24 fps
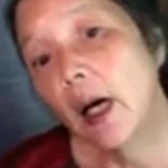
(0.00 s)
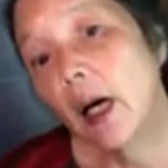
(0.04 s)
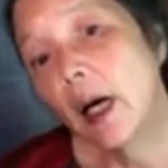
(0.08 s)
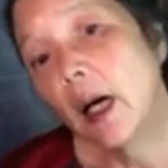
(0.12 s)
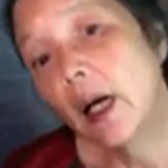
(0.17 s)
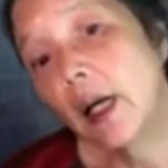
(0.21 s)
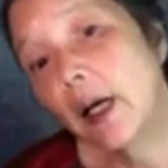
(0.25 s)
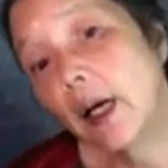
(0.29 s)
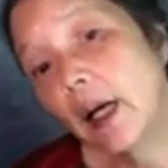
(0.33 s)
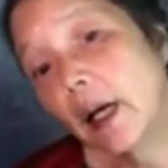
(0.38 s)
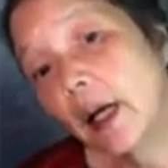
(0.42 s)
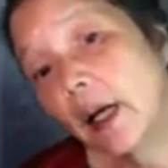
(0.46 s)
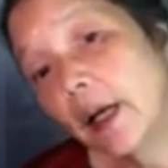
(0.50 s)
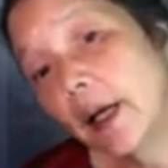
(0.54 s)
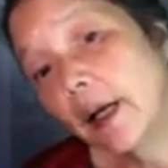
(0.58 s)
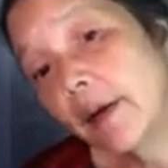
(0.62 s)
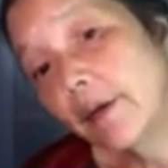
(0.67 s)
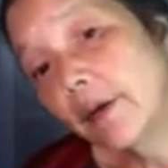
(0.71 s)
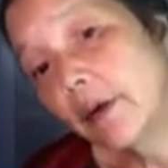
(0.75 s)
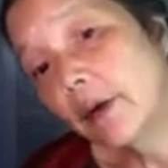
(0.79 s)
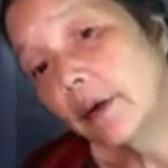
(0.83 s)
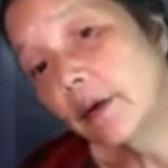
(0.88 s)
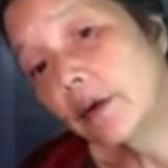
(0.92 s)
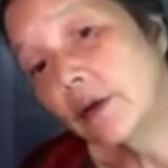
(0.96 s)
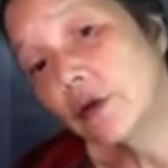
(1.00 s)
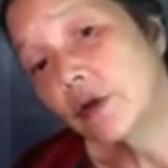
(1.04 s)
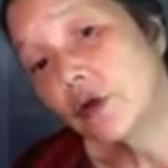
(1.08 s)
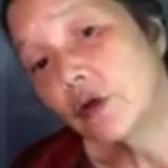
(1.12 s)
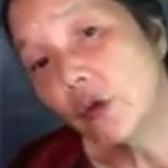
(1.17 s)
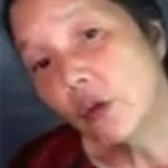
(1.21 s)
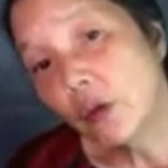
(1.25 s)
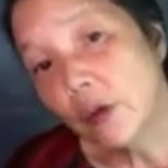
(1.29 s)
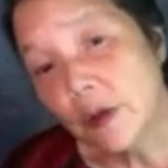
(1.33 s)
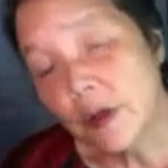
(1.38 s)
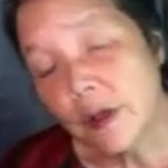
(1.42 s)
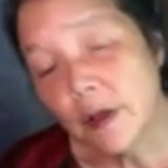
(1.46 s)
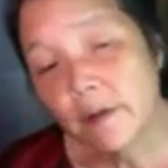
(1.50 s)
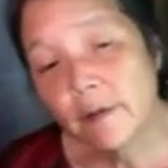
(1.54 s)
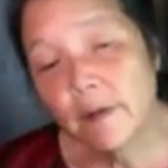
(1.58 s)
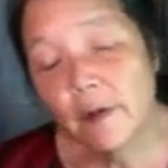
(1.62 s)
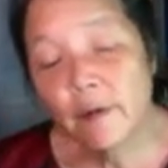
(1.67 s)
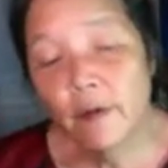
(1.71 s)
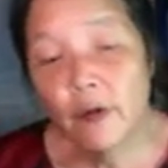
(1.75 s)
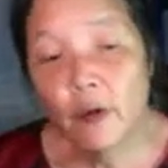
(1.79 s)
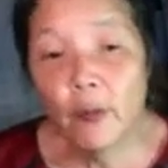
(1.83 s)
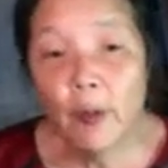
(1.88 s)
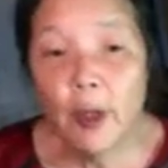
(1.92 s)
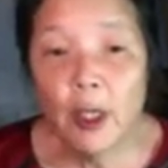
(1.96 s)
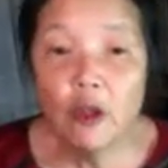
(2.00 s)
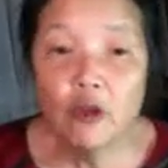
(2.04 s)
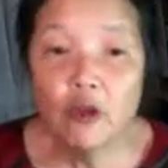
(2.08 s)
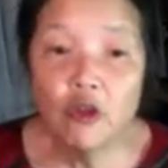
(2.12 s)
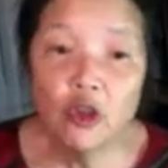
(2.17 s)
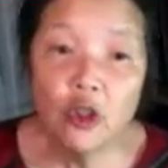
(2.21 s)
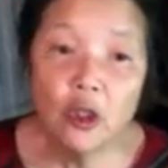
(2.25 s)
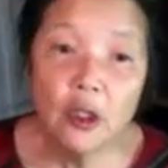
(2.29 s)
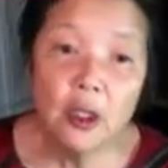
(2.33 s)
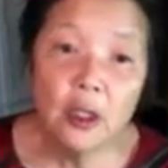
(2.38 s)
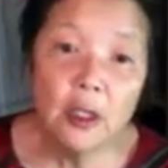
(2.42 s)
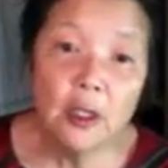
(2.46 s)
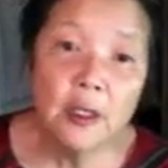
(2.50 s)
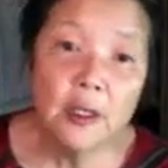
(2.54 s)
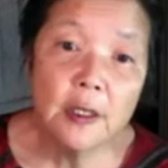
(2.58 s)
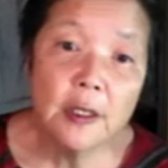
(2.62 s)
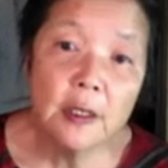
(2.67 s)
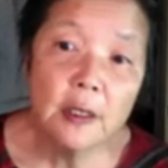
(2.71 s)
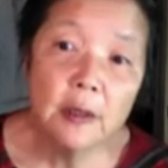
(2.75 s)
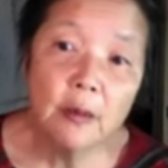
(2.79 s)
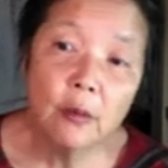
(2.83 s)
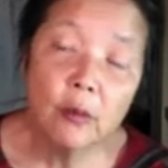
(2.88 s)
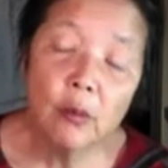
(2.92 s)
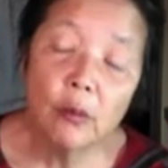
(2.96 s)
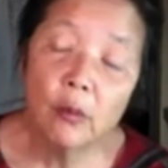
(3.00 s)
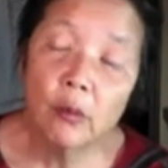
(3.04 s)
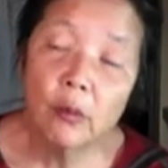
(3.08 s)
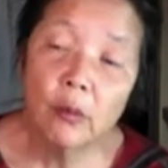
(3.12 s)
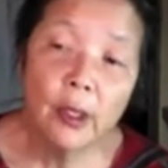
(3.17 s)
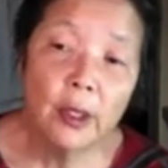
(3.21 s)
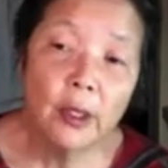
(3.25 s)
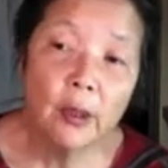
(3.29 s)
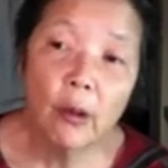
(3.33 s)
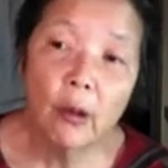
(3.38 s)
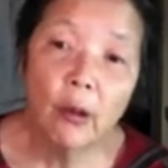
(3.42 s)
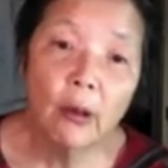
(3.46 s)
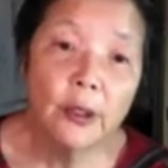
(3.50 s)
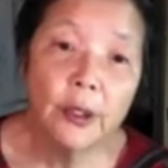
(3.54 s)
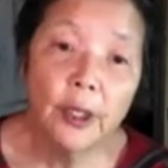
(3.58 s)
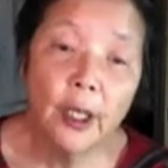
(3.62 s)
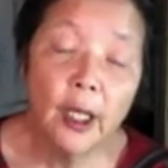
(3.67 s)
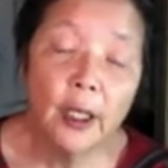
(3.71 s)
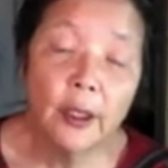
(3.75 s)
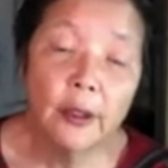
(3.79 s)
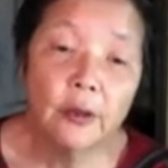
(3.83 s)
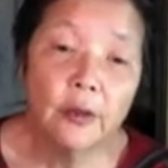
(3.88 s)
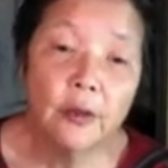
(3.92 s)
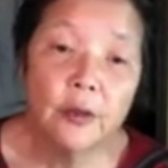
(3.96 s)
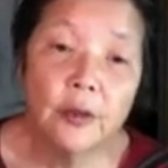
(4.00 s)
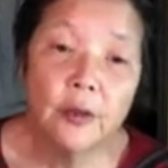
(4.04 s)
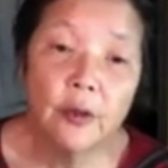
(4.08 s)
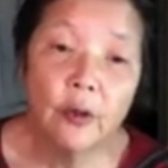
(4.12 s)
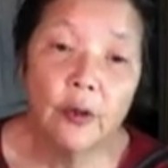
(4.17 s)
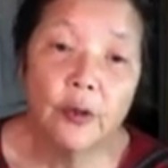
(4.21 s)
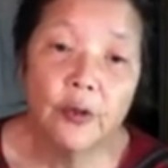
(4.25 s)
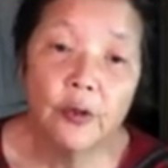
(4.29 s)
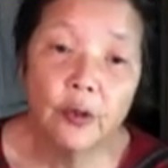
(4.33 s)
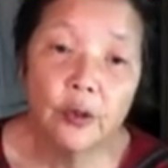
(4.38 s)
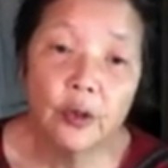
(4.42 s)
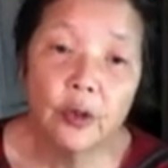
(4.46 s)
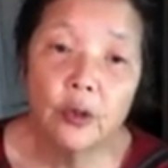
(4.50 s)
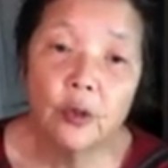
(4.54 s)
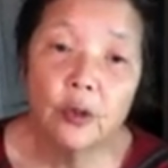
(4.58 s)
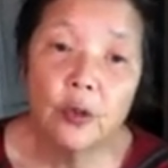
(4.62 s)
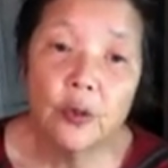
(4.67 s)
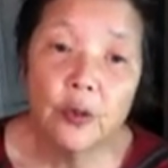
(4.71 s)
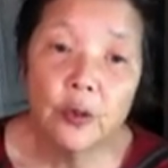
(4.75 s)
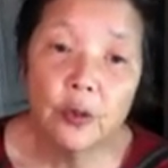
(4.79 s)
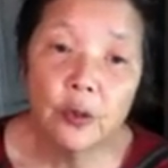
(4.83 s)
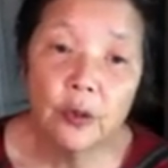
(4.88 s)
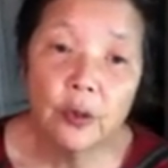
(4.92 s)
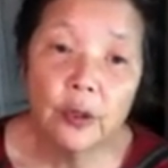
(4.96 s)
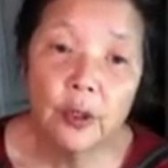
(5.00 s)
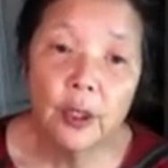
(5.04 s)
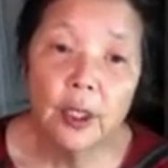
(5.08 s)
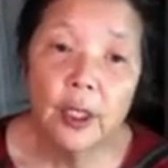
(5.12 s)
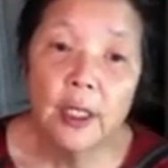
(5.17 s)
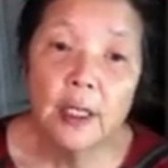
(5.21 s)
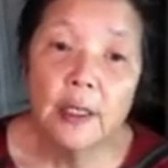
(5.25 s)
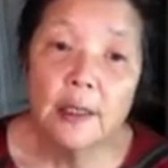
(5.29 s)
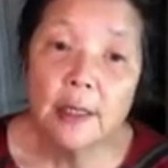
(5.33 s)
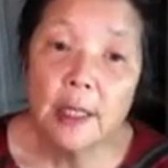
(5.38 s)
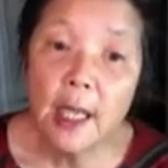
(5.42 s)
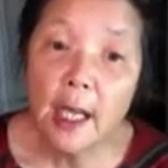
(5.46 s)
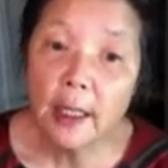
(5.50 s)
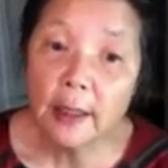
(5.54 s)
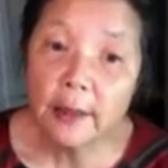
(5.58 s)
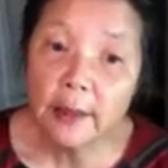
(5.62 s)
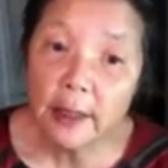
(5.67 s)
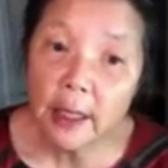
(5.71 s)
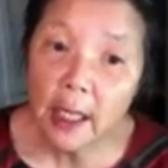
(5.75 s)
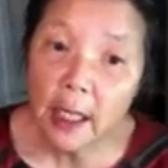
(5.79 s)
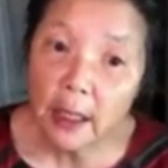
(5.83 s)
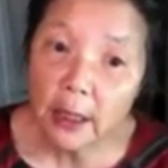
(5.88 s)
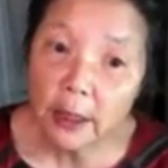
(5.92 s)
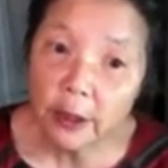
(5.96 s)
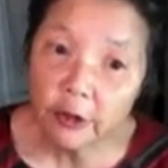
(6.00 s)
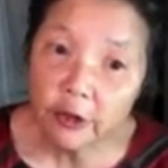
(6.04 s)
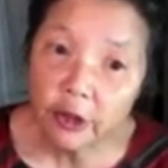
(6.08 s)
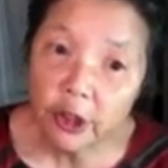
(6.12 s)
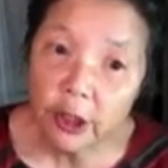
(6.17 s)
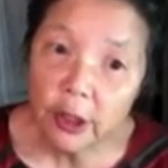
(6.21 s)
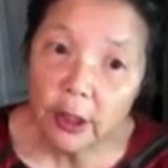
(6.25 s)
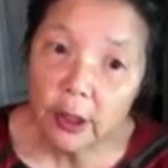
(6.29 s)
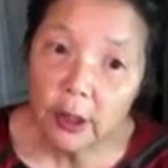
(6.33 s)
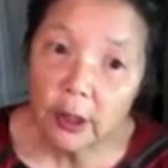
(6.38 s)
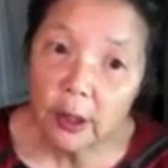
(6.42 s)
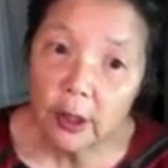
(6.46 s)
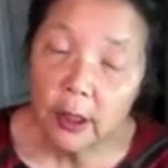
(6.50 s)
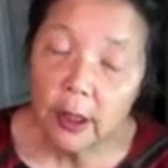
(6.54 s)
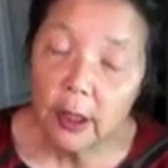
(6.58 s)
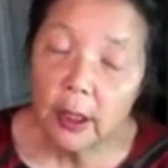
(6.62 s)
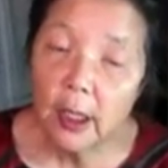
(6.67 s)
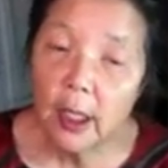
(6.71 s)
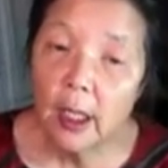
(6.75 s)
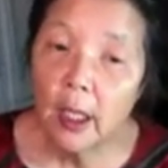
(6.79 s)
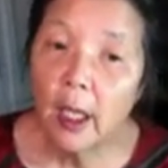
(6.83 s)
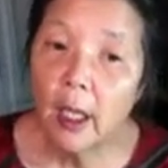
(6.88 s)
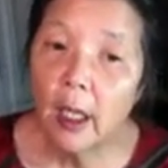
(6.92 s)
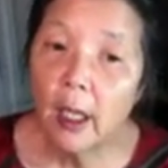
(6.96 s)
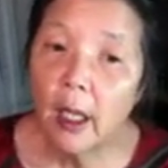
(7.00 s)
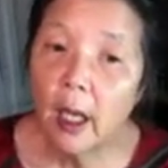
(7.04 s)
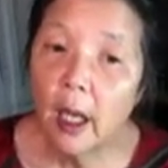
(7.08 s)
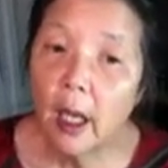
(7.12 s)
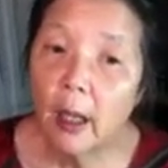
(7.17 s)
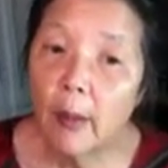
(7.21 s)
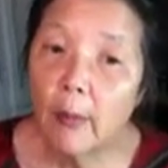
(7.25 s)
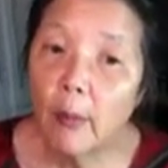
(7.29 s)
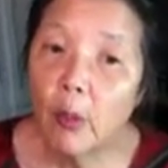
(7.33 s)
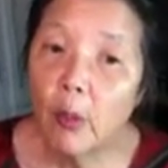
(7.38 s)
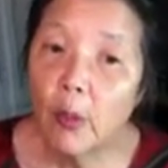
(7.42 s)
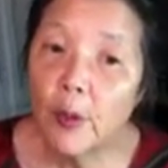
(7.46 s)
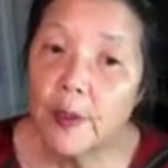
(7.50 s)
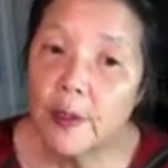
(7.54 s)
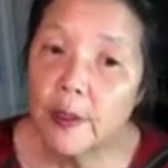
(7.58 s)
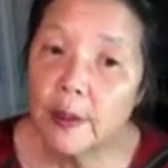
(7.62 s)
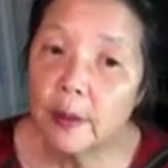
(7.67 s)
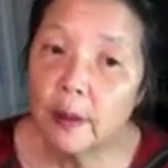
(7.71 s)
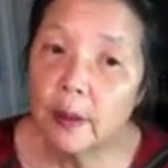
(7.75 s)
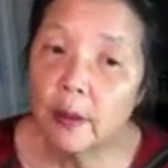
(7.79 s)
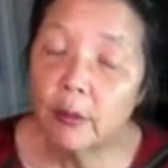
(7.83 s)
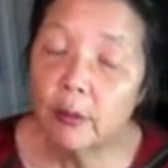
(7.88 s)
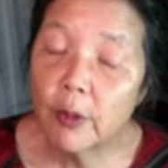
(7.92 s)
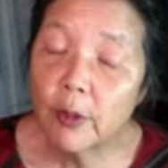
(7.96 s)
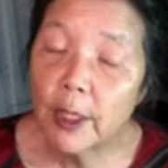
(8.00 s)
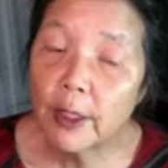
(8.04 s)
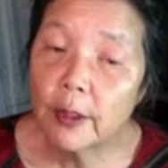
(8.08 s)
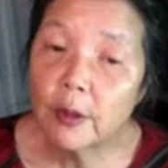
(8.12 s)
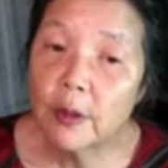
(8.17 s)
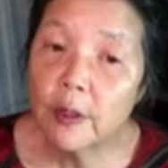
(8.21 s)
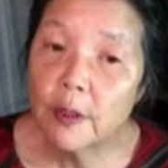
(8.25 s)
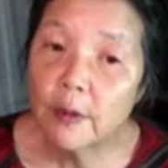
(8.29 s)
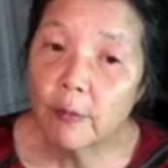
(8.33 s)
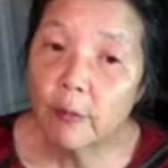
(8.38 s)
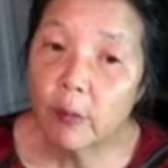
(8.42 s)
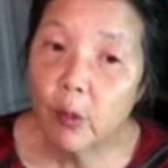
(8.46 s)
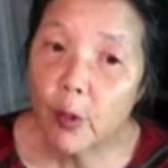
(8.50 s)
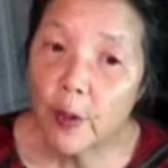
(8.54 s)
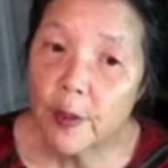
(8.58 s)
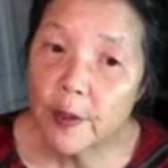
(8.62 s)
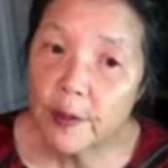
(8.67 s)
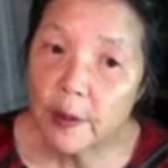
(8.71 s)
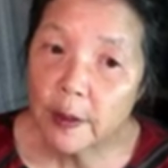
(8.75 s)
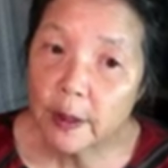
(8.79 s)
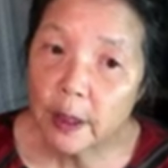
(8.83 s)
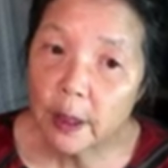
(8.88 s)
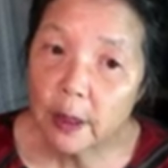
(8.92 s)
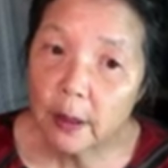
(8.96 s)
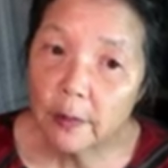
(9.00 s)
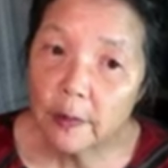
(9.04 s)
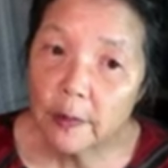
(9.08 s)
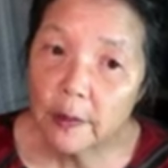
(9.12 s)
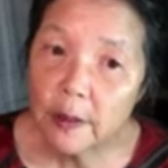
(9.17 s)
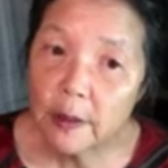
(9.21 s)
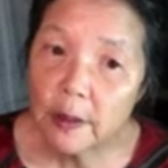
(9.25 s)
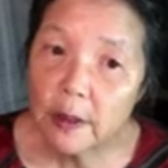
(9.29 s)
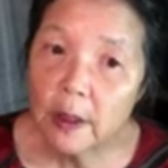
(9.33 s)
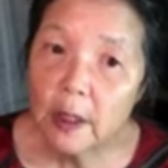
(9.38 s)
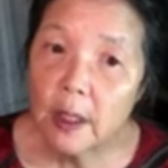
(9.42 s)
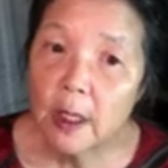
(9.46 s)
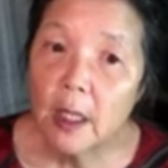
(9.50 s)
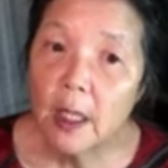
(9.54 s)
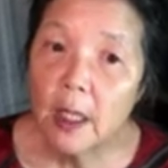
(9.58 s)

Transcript: Another source of information is what all doctors also use, is toxicology, records of poisonings,